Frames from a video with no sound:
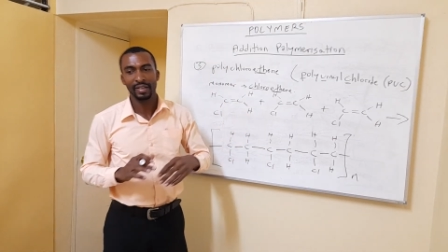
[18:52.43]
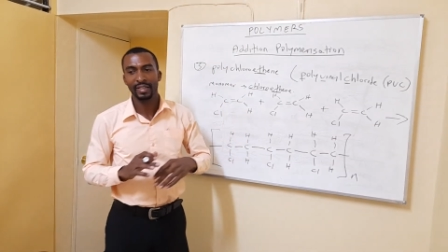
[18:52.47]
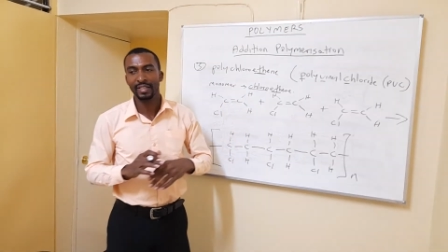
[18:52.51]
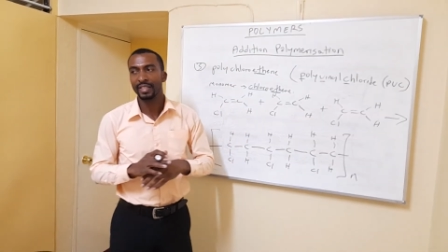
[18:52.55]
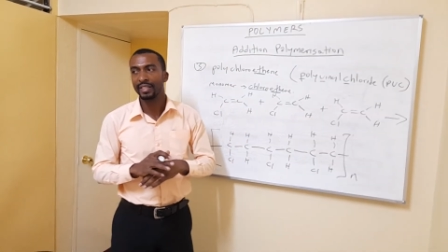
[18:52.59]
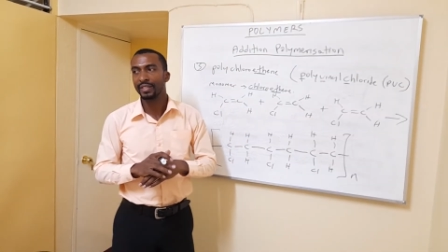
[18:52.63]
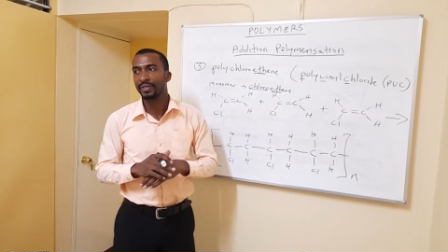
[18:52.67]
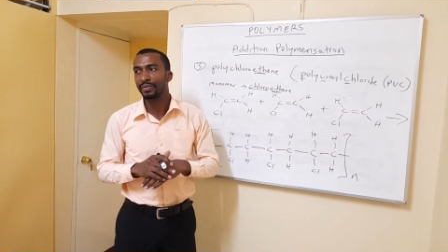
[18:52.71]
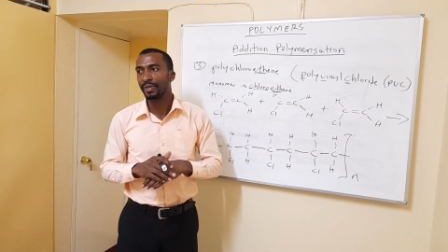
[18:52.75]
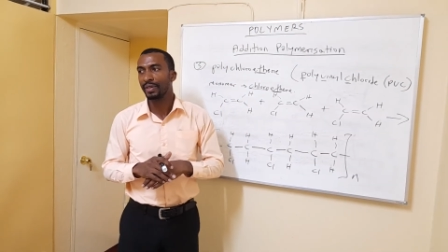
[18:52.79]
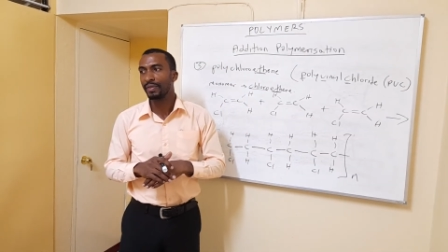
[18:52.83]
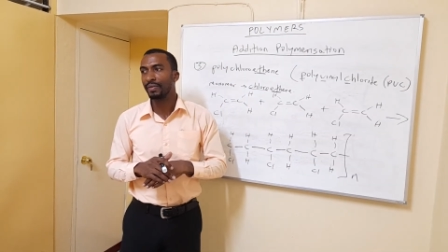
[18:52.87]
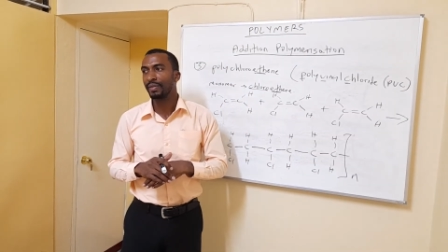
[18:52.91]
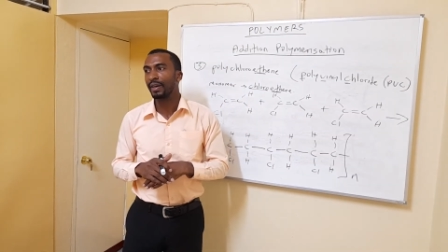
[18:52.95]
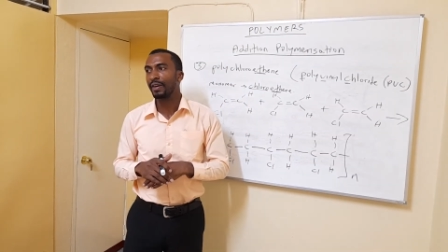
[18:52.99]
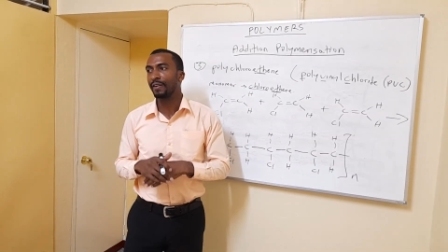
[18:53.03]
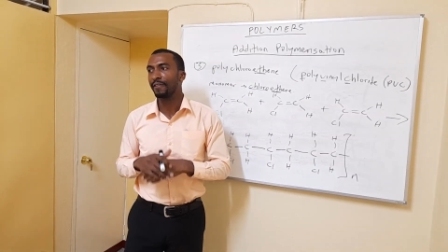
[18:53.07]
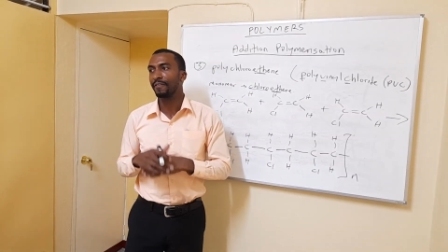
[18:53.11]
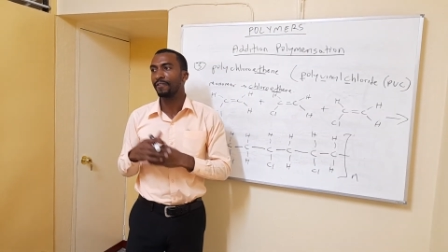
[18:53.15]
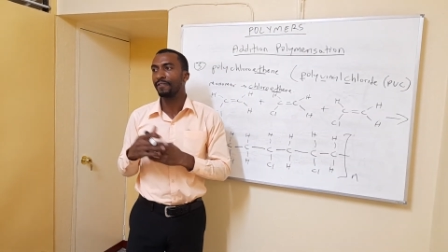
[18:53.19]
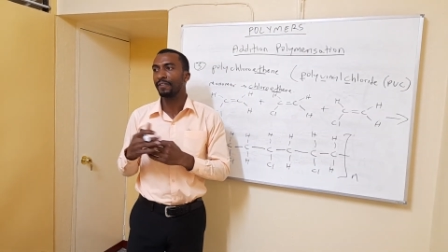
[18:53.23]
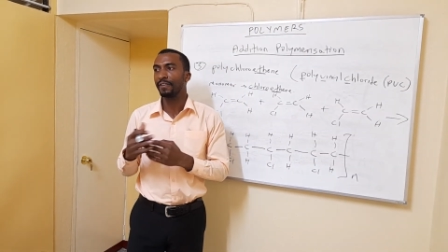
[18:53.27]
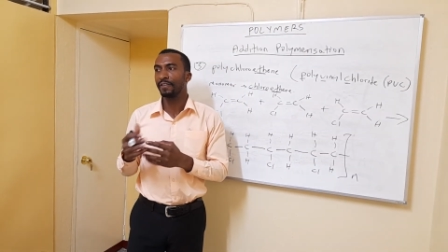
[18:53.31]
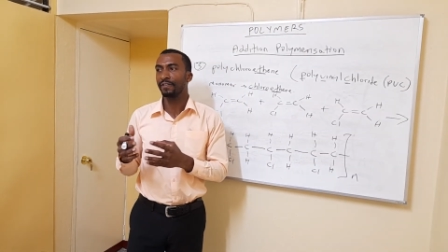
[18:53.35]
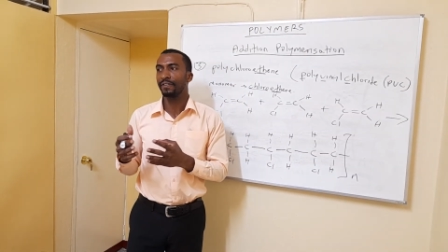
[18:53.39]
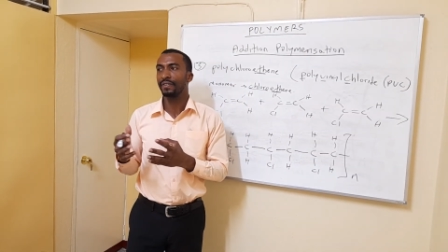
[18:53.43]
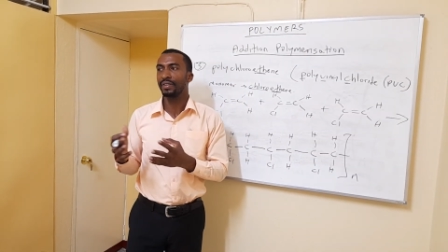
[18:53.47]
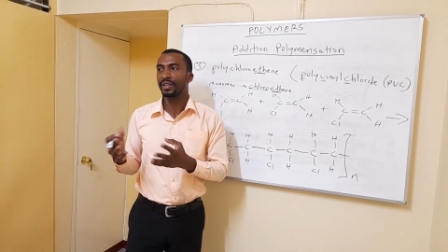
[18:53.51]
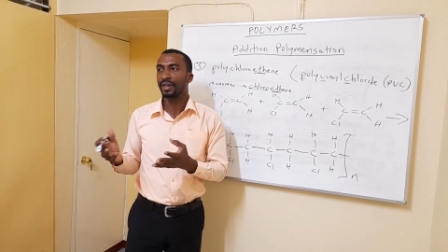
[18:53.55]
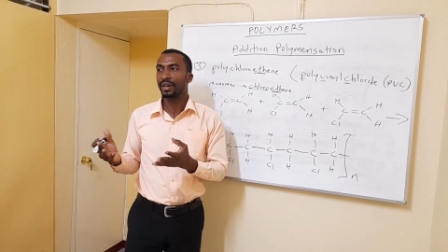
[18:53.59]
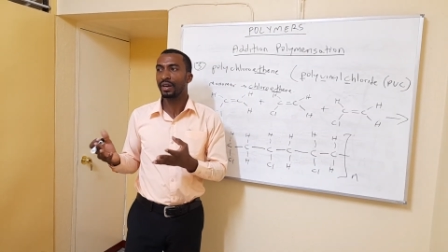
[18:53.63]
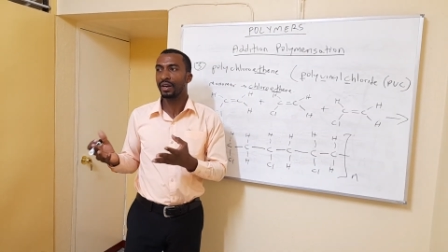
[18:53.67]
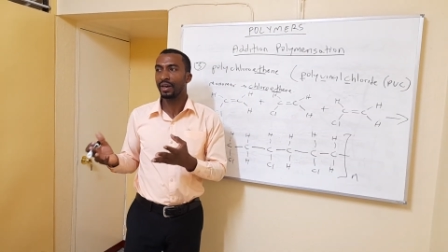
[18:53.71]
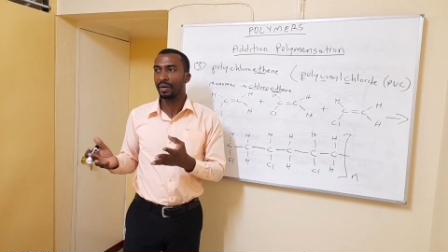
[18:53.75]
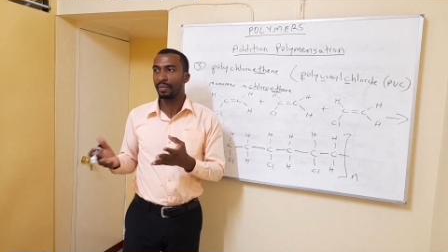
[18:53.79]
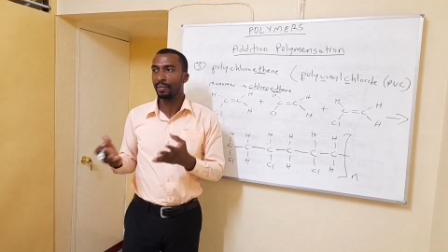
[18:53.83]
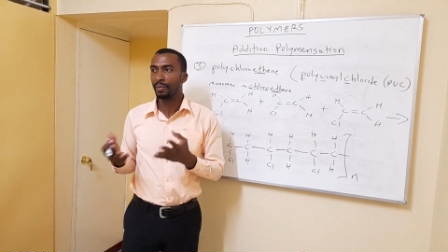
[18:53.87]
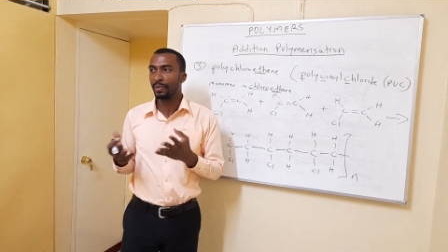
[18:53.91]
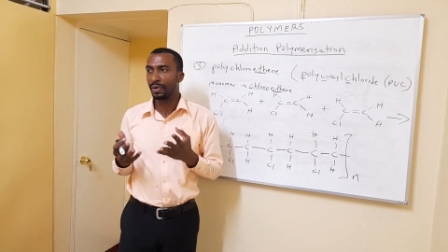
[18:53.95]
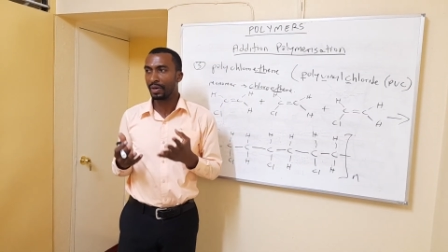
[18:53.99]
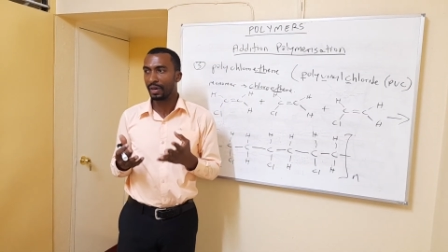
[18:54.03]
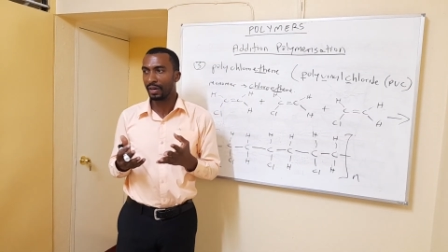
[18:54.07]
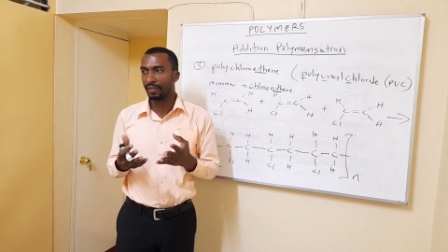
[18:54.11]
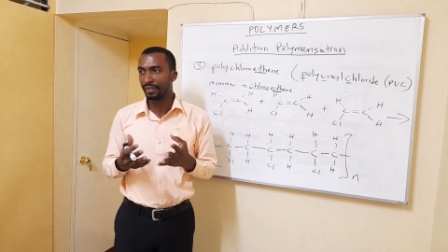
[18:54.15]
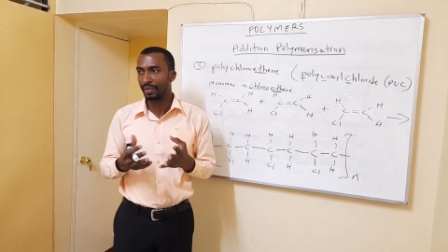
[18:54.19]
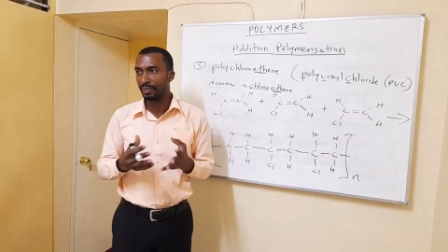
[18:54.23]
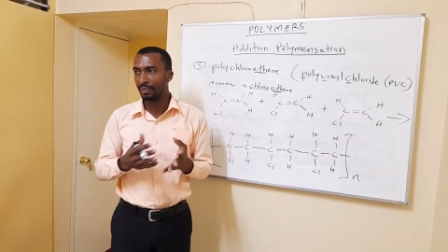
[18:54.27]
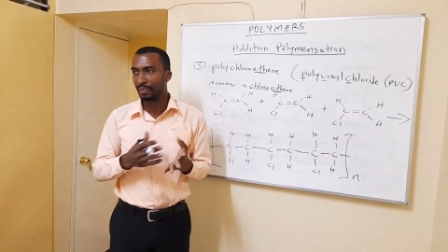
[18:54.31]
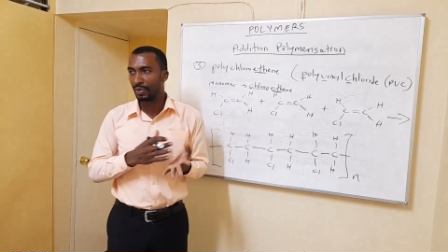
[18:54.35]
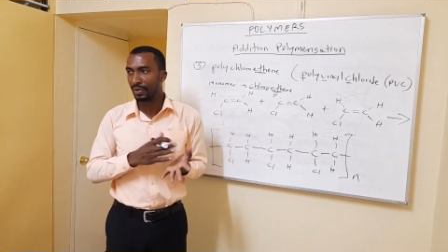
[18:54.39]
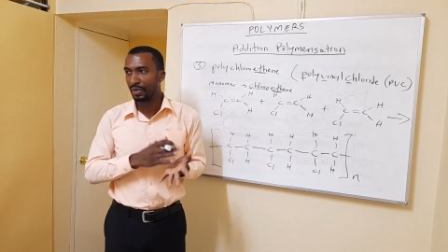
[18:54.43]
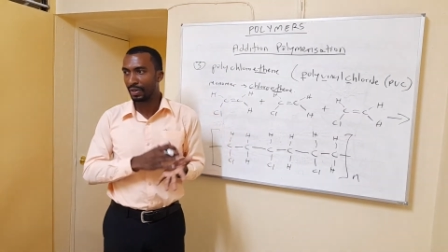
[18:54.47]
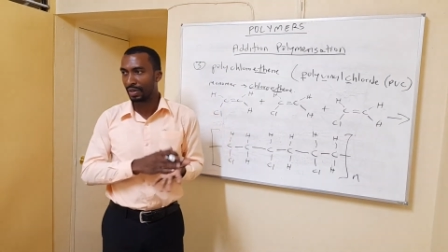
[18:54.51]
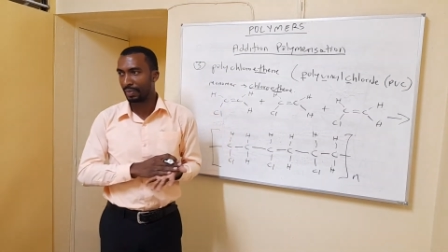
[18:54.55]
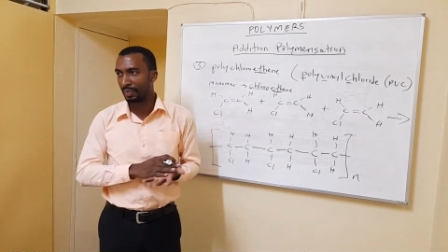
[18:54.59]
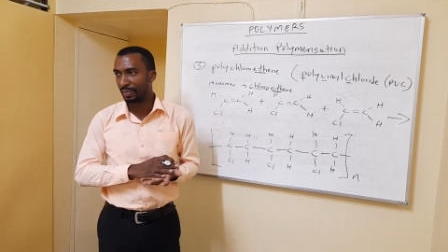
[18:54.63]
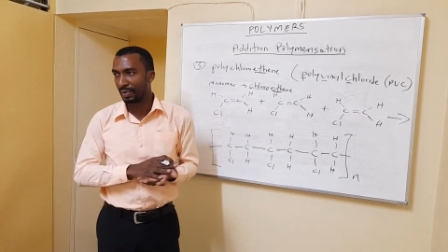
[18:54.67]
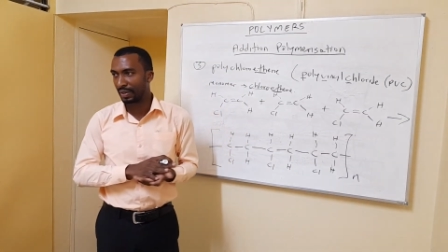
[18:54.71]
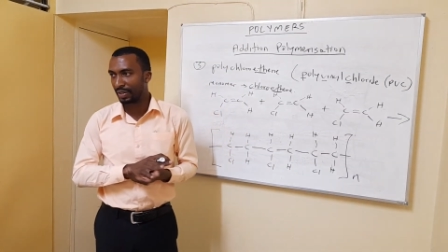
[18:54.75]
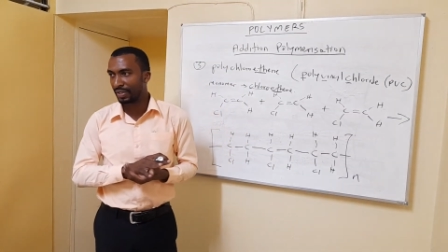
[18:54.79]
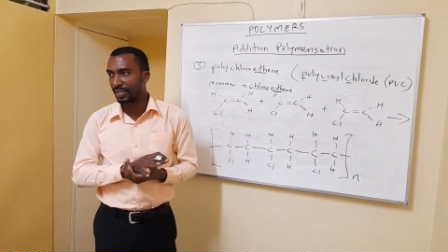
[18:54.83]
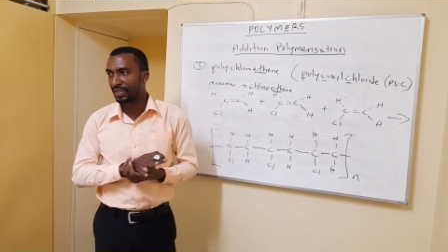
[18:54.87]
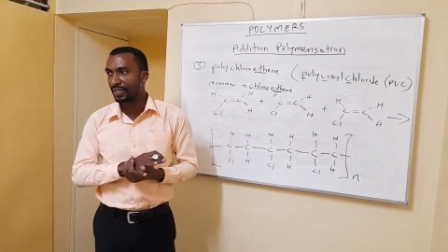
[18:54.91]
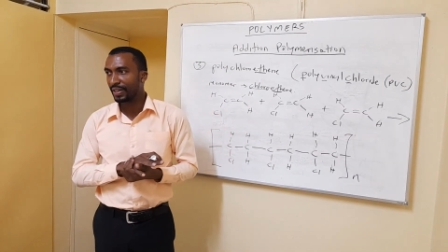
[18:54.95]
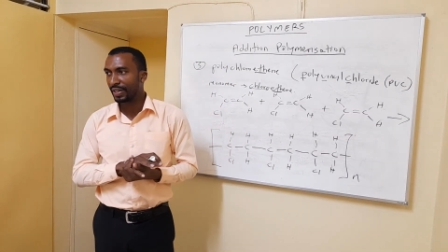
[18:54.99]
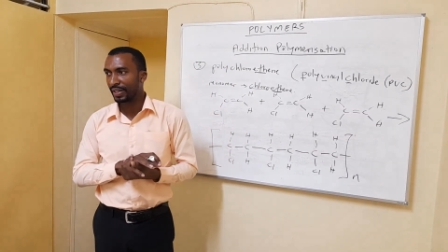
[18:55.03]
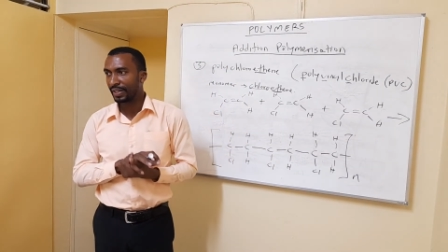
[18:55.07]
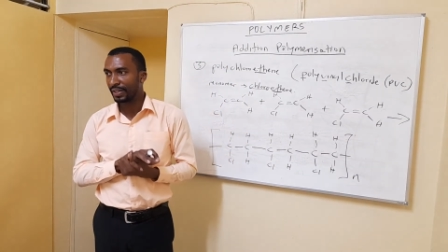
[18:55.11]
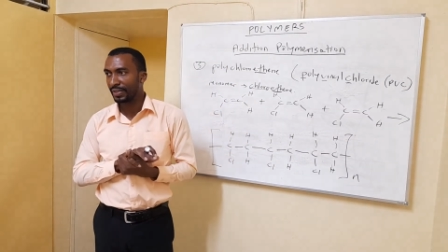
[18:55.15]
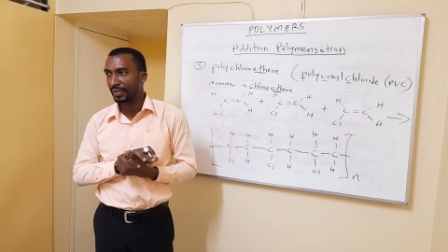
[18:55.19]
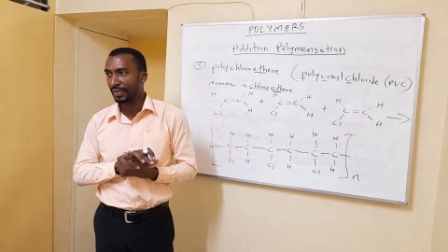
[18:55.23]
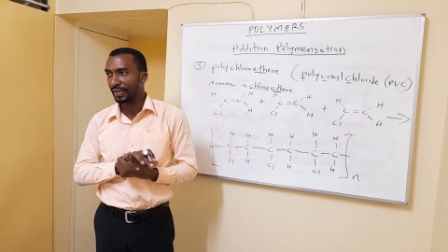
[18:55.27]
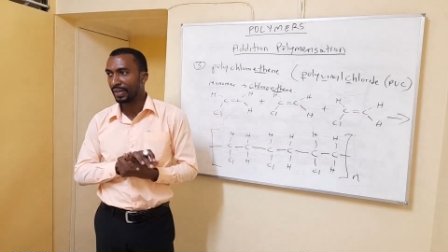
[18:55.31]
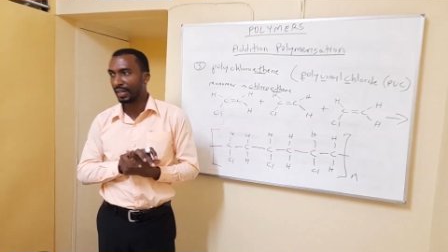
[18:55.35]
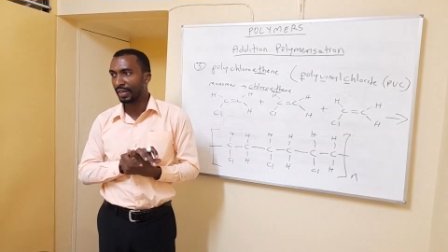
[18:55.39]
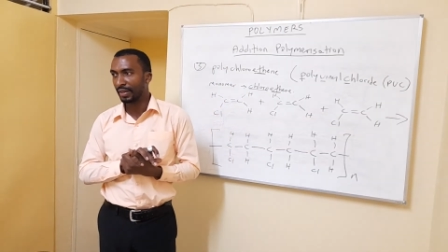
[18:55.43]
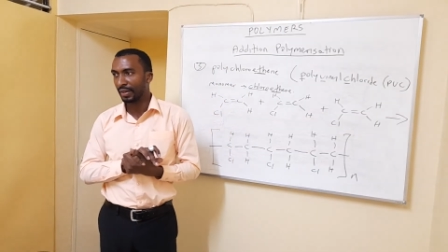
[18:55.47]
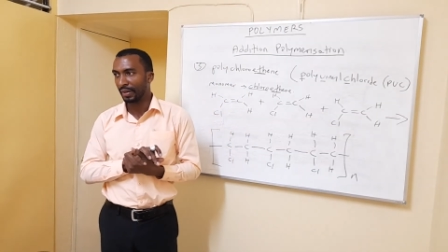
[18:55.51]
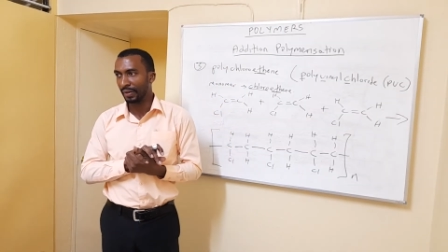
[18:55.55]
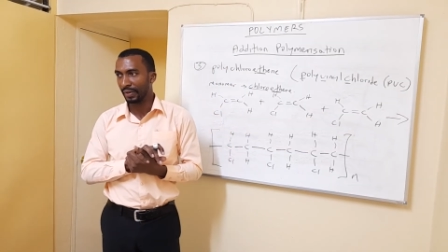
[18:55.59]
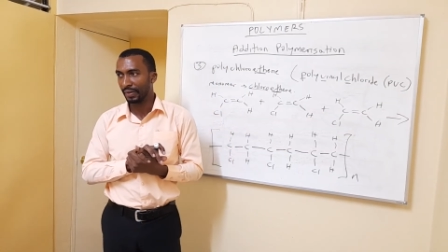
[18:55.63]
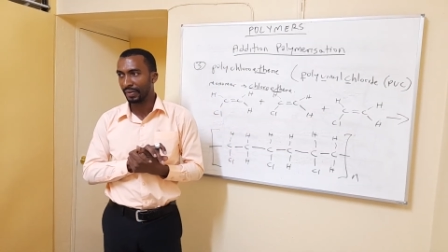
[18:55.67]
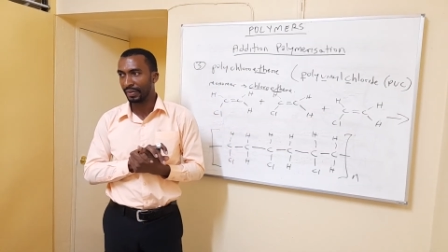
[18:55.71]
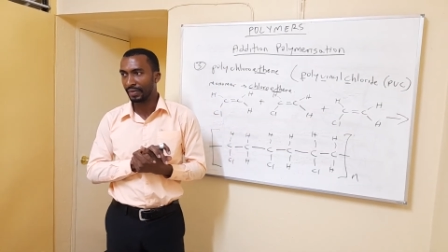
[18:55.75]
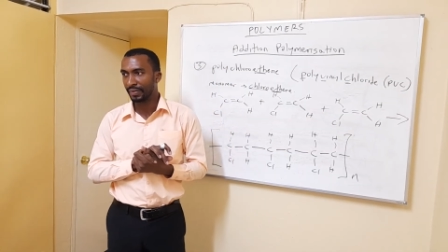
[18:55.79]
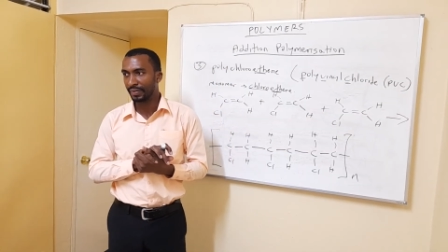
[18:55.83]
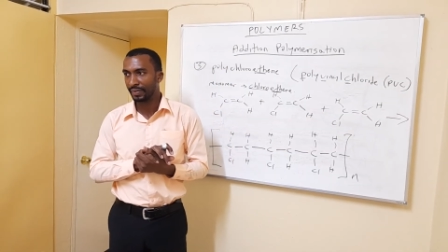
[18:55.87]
it is when we have 50 or more of the monomers joined together